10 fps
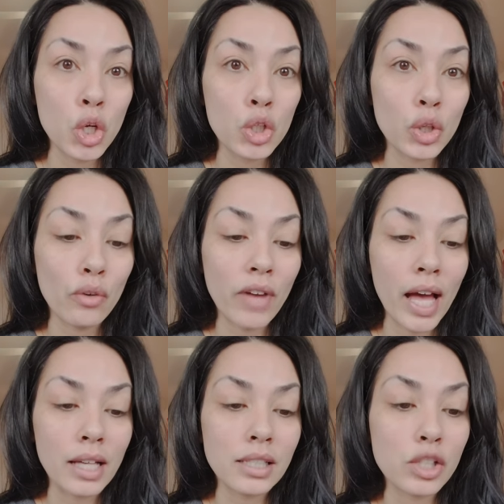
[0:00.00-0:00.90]
so
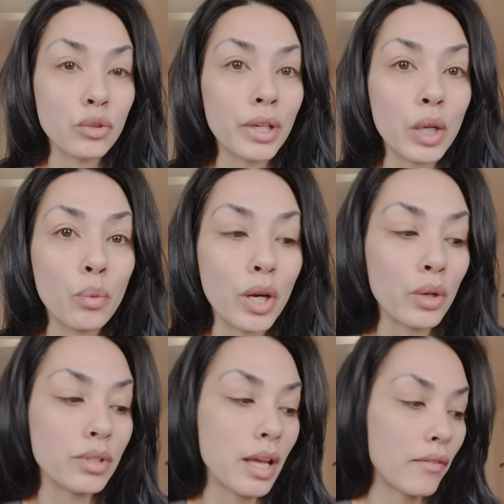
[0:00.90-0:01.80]
fast. It's already
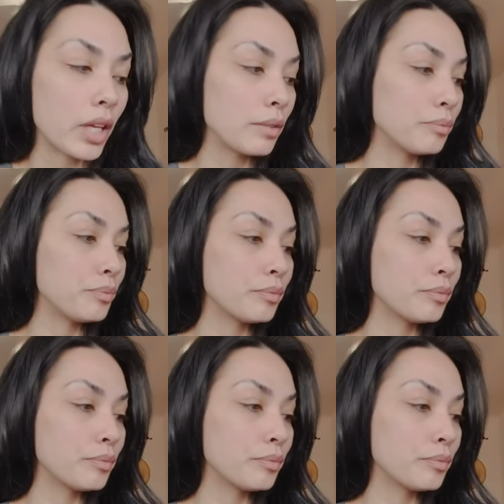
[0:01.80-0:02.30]
107.